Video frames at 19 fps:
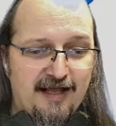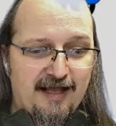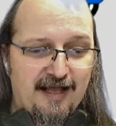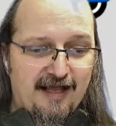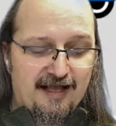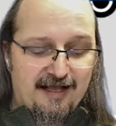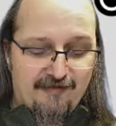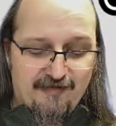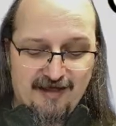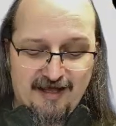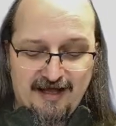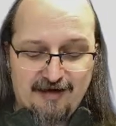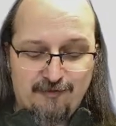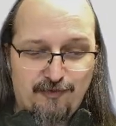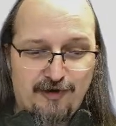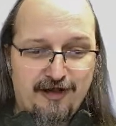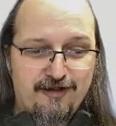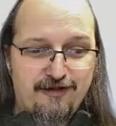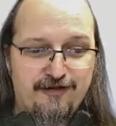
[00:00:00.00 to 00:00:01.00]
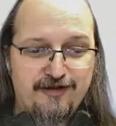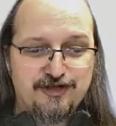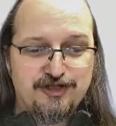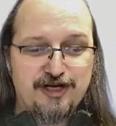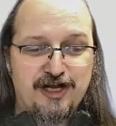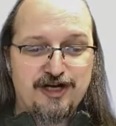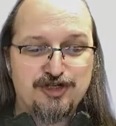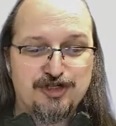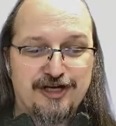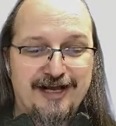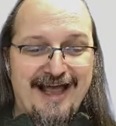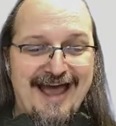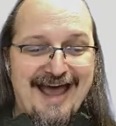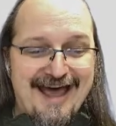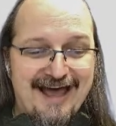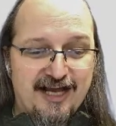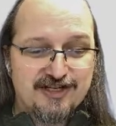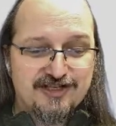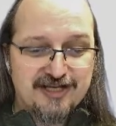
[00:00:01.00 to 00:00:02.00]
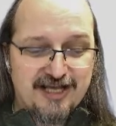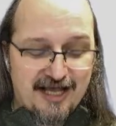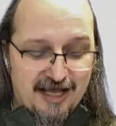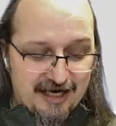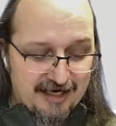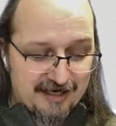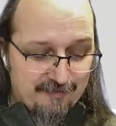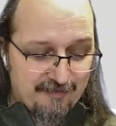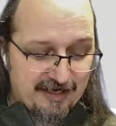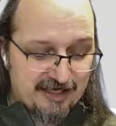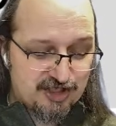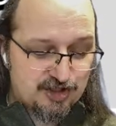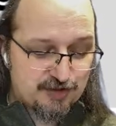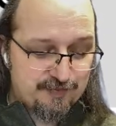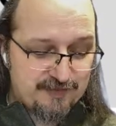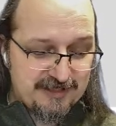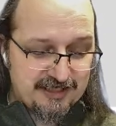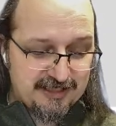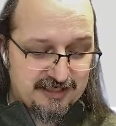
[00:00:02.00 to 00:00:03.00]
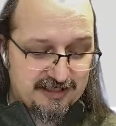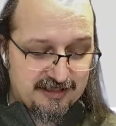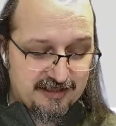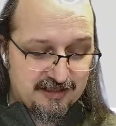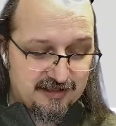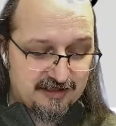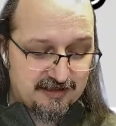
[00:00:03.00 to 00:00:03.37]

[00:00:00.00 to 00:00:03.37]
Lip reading: And then rather than changing x, I'm going to make speed